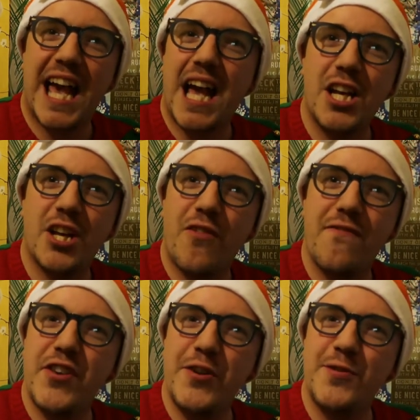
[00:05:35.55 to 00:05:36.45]
Kind of
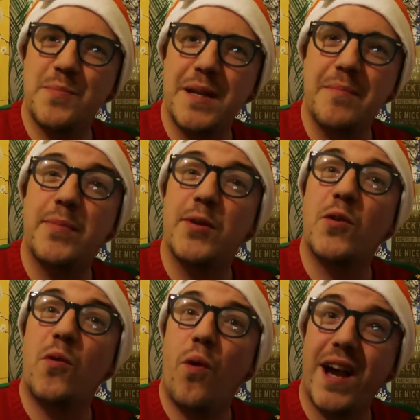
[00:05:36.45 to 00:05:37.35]
confused me,
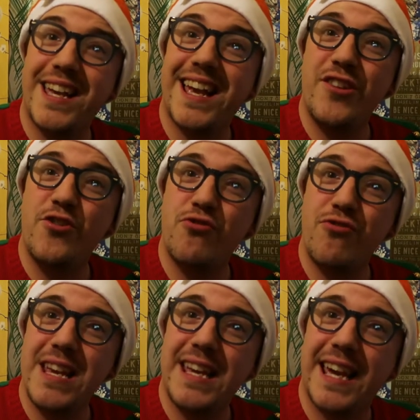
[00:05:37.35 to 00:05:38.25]
but quite
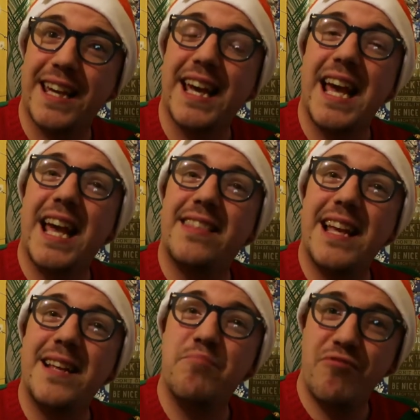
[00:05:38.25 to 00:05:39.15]
intriguing.
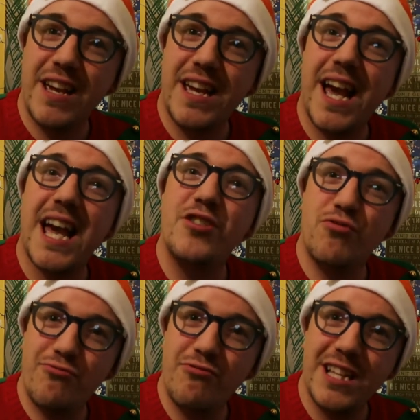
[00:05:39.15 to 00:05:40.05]
They bring a
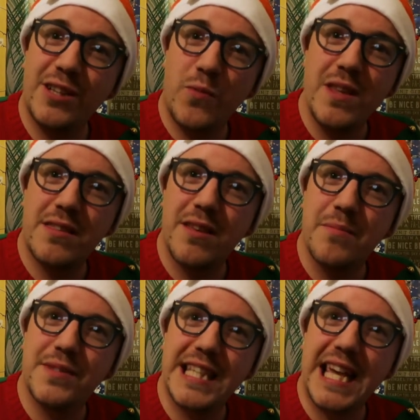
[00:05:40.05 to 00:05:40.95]
drill with
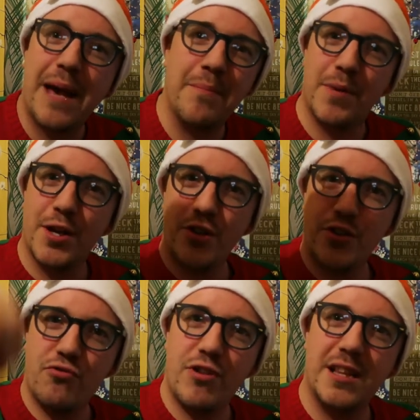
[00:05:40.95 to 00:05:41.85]
them to camp.
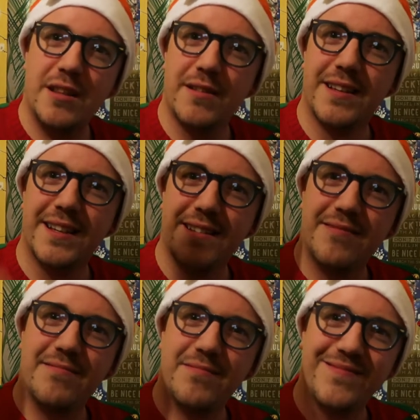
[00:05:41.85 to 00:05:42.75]
Drill,
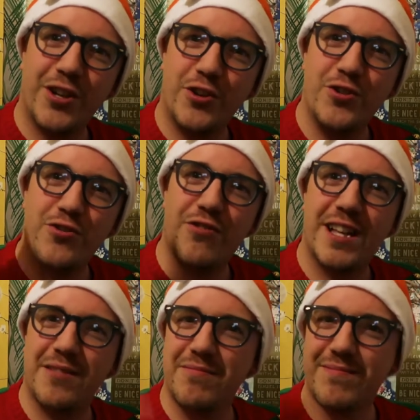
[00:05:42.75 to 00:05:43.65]

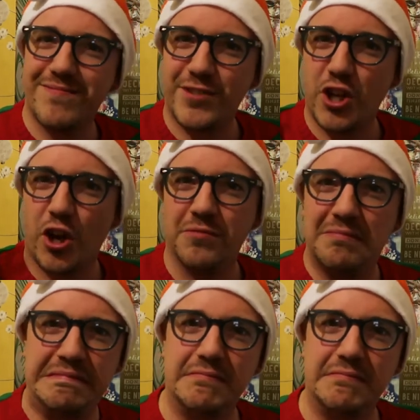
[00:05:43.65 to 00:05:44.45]
undrill, gone.